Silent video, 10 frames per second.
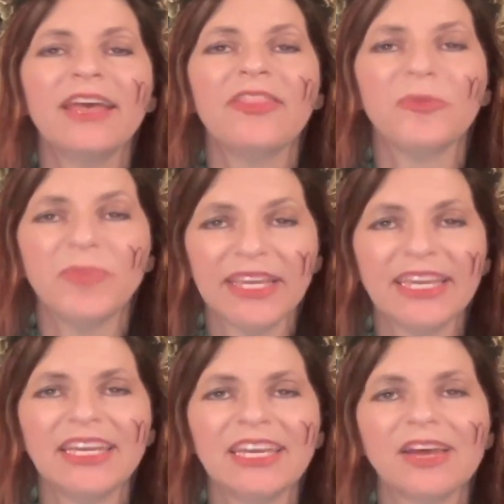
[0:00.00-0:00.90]
The
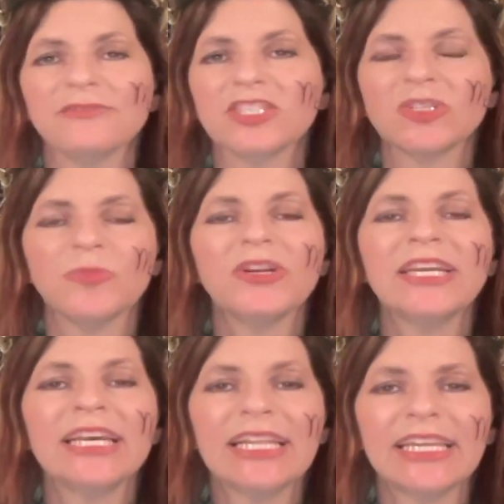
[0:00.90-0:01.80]
beginning of
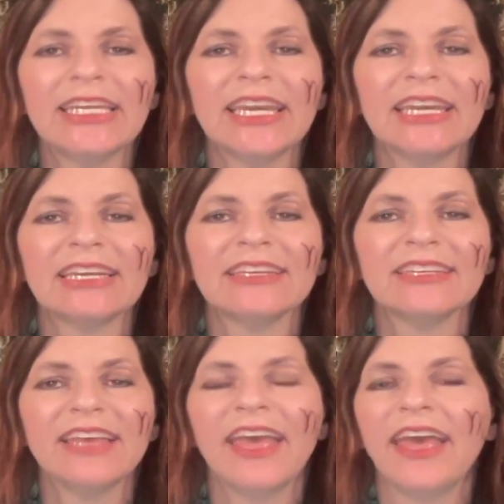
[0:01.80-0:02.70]
spring cleaning,
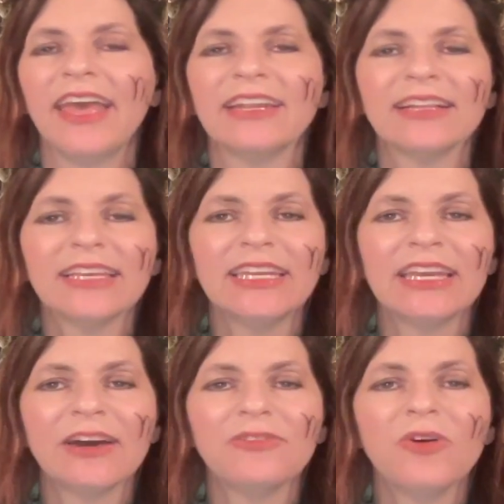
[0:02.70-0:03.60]
and
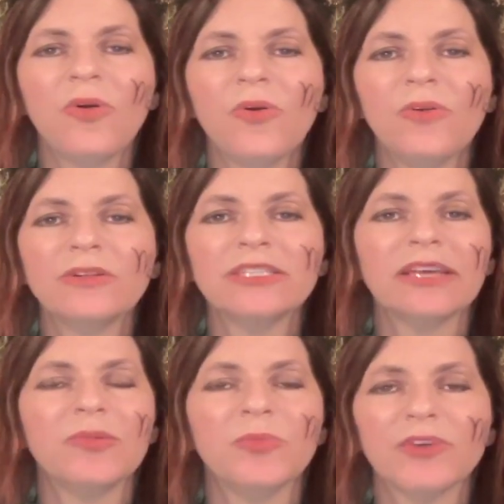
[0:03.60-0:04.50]
cleaning out the old
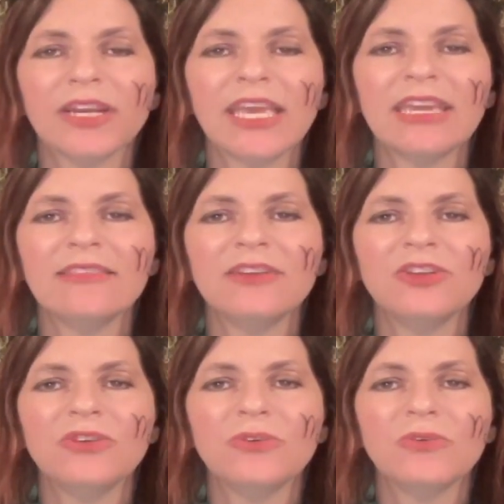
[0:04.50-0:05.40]
and bringing in the
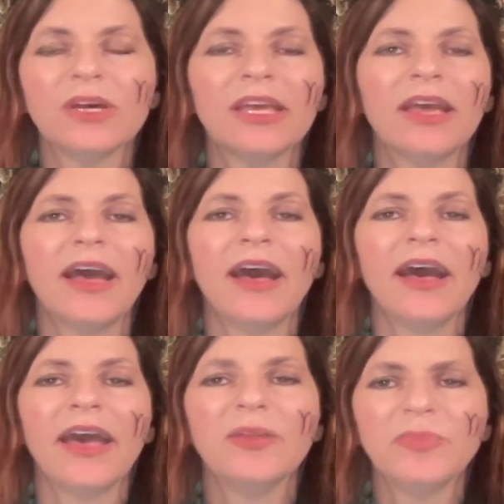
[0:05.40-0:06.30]
new,
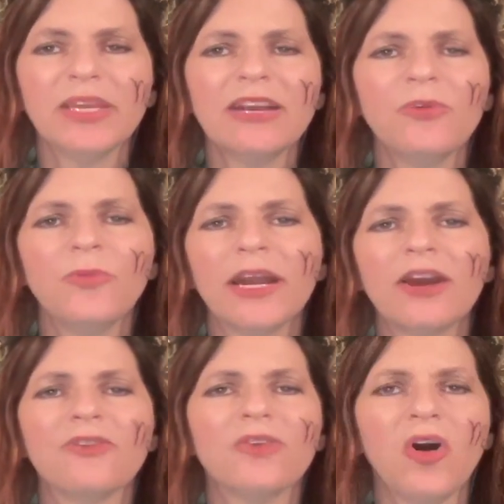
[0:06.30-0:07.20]
and being
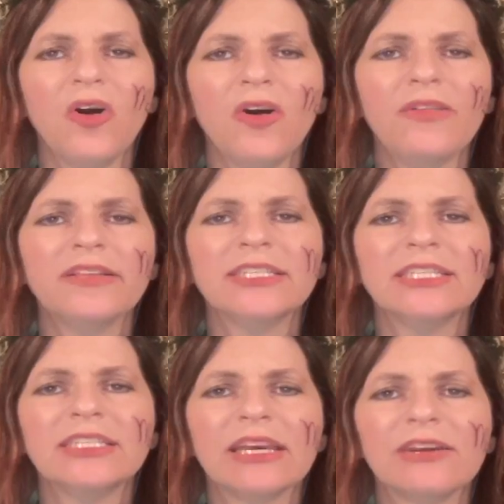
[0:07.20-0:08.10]
aware of all the
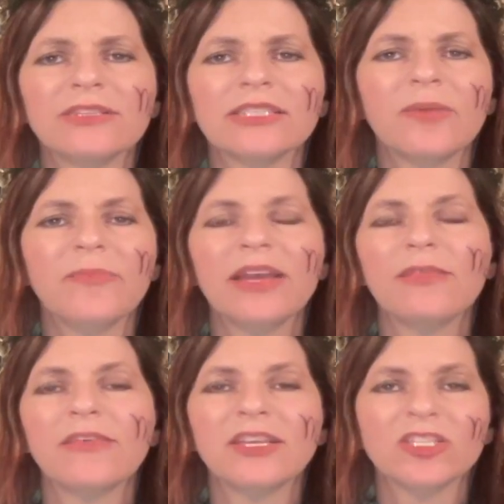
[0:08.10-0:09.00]
details that make
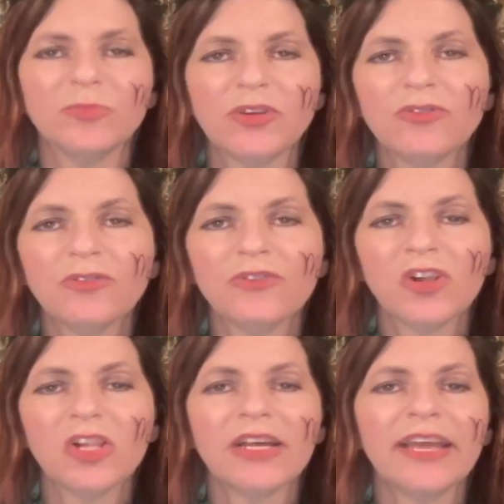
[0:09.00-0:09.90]
things
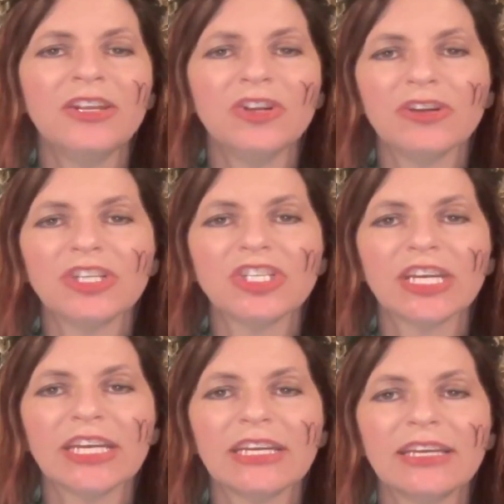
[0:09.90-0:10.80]
beautiful and
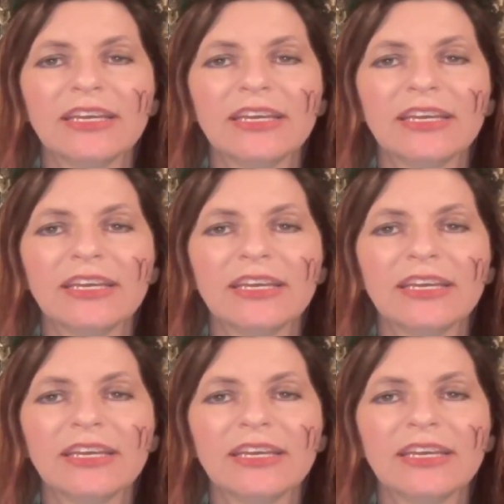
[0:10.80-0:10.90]
nourishing.